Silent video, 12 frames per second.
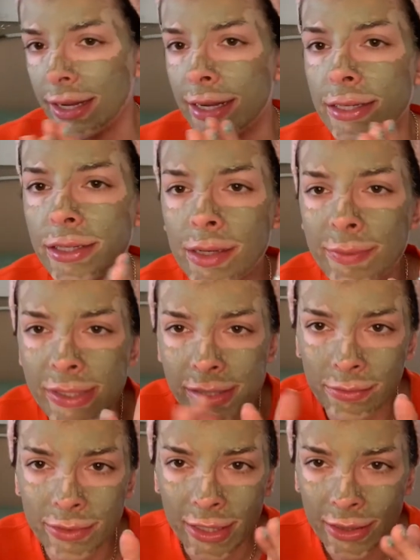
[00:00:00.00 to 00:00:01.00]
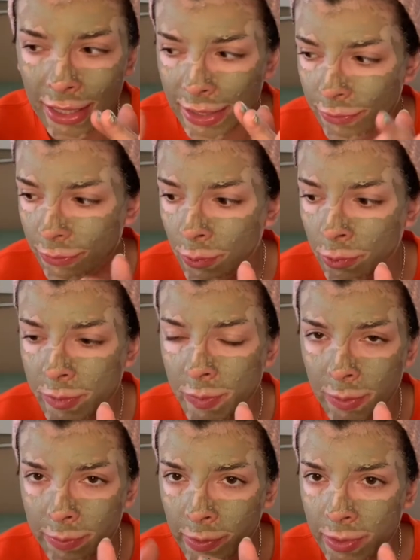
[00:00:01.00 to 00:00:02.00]
is gonna be something that fools
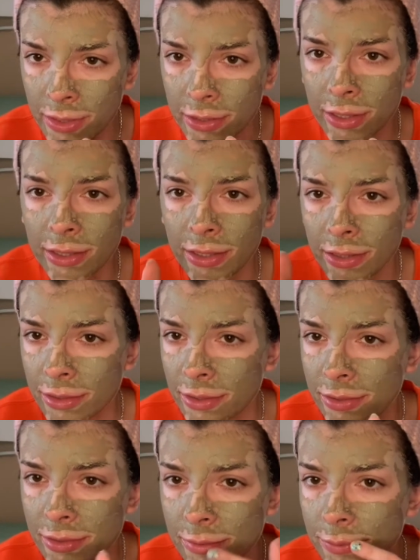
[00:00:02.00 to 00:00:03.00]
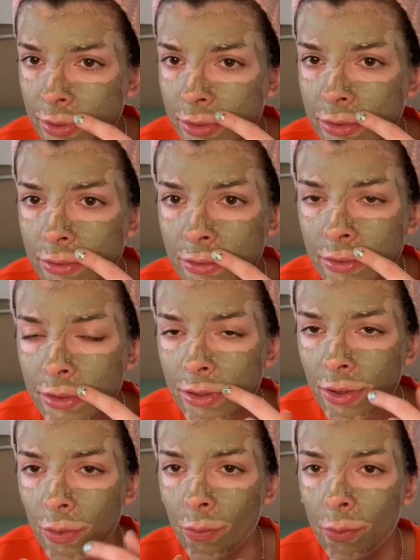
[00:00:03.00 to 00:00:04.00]
people into thinking that this is a person
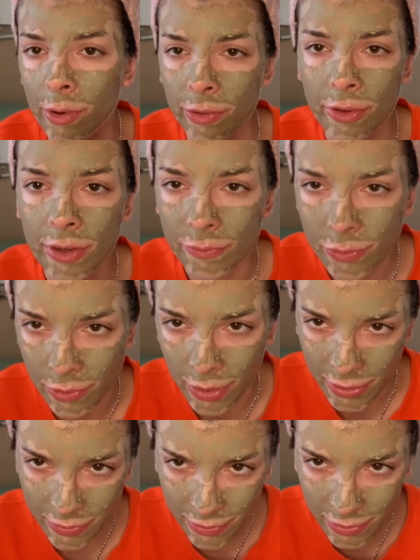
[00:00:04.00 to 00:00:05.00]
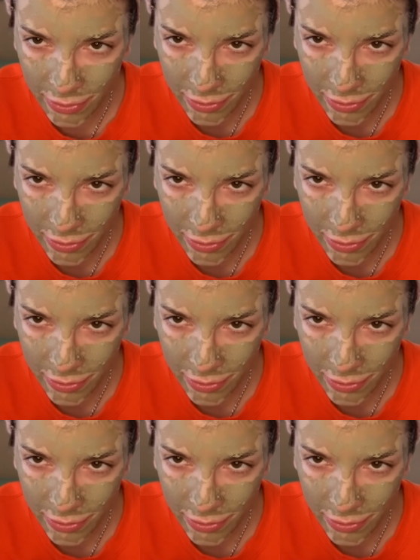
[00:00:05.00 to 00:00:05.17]
worthy of trust.